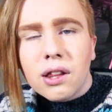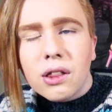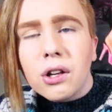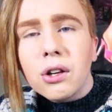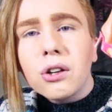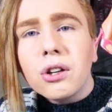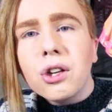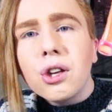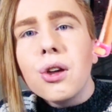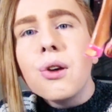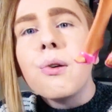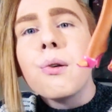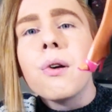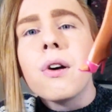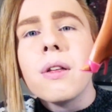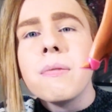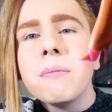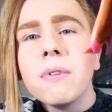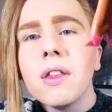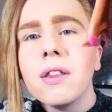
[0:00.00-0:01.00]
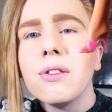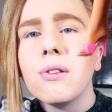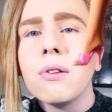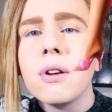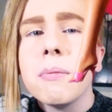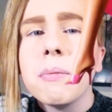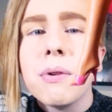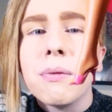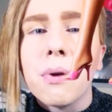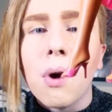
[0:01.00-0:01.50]
They're cute, don't
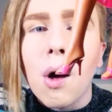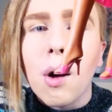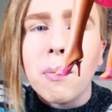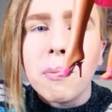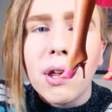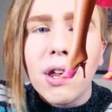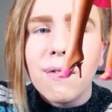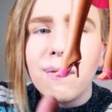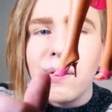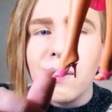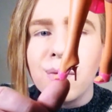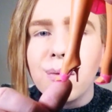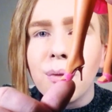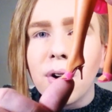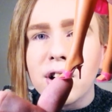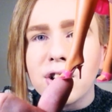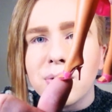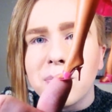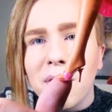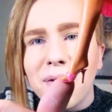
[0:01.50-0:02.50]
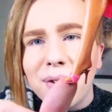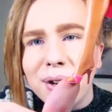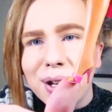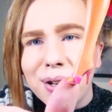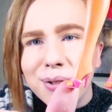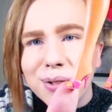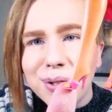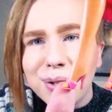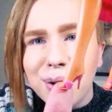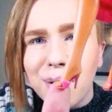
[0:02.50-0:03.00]
get me wrong, but if you've watched my
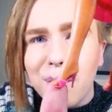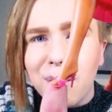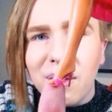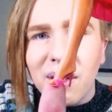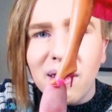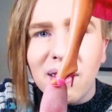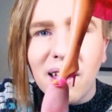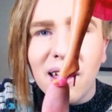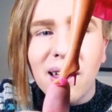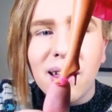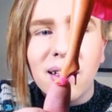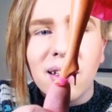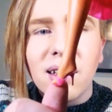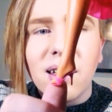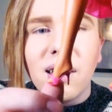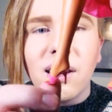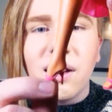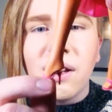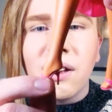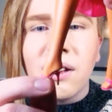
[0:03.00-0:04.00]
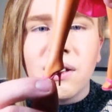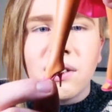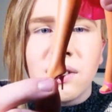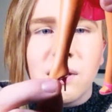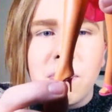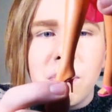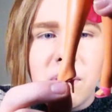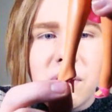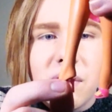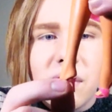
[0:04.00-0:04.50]
videos, you know that they
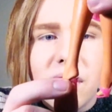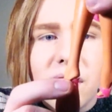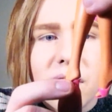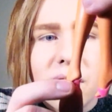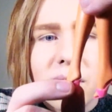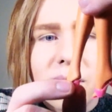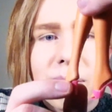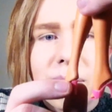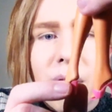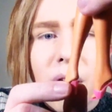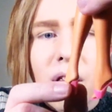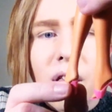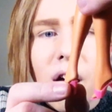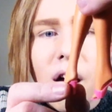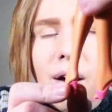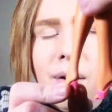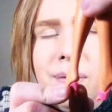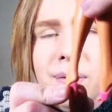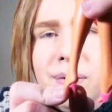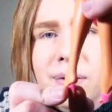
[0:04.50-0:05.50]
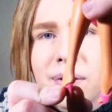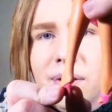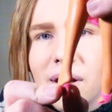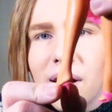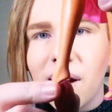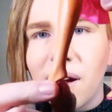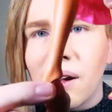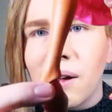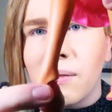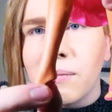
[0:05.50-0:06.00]
typically fall off.
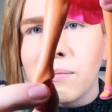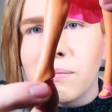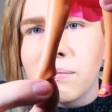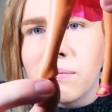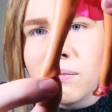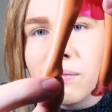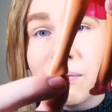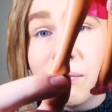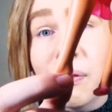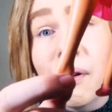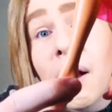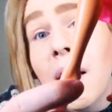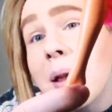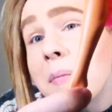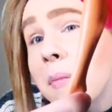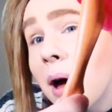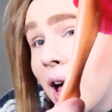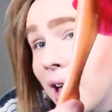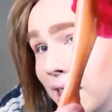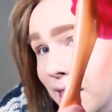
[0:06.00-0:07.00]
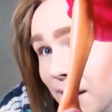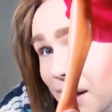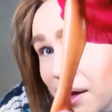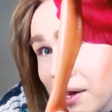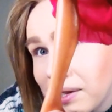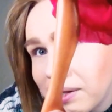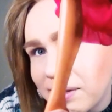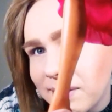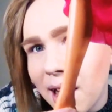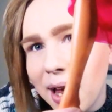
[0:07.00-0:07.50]
In my
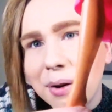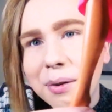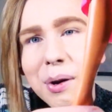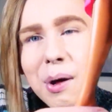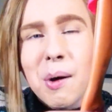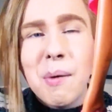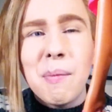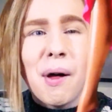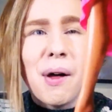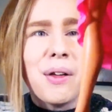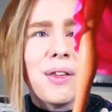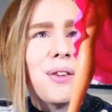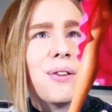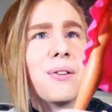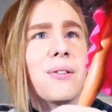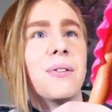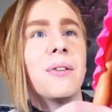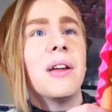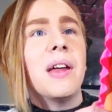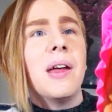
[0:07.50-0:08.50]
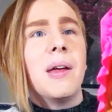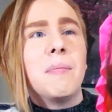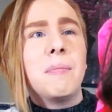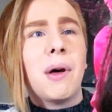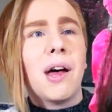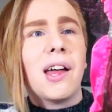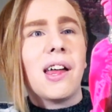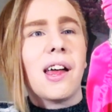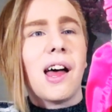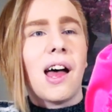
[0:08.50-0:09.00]
case, I don't know about you,
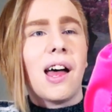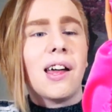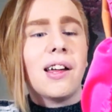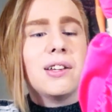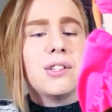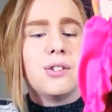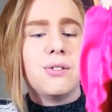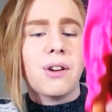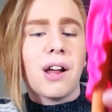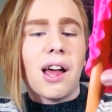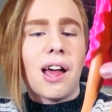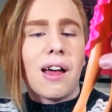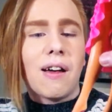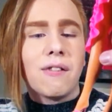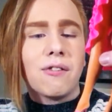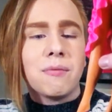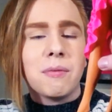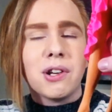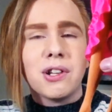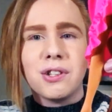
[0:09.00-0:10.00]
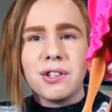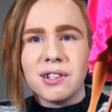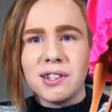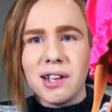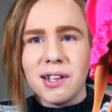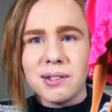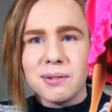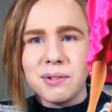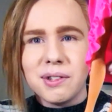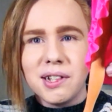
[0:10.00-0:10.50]
but I do not have much
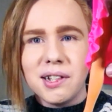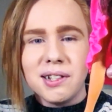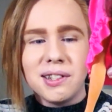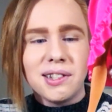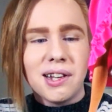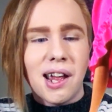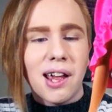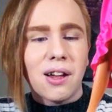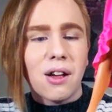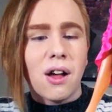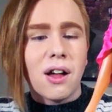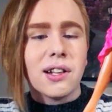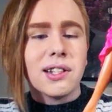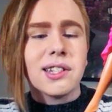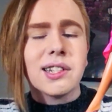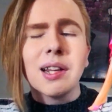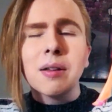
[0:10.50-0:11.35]
success with these staying on.